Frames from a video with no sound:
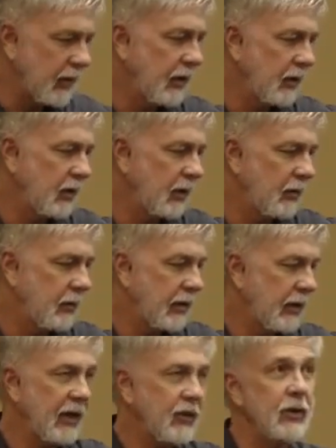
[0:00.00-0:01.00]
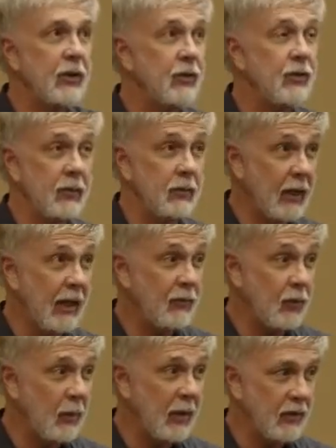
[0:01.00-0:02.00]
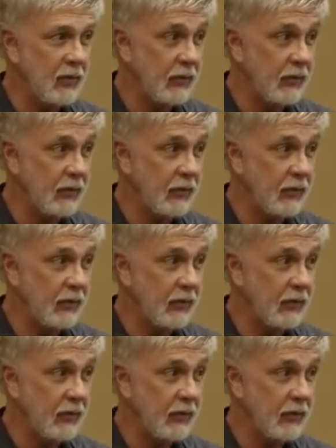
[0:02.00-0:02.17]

and actually just after I